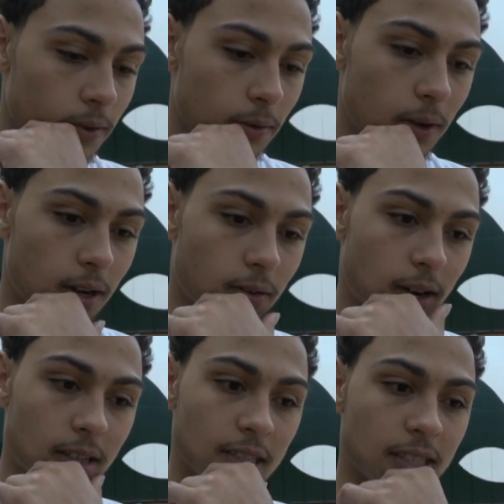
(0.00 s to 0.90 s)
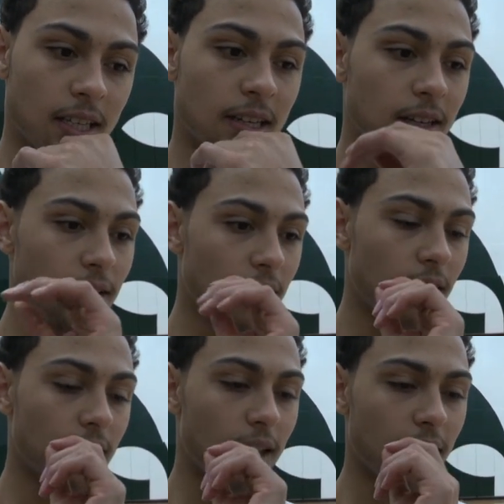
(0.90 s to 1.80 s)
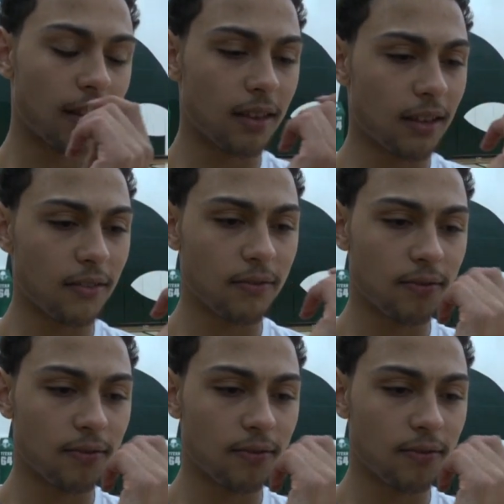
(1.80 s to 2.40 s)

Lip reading: we had to write this thing in like I think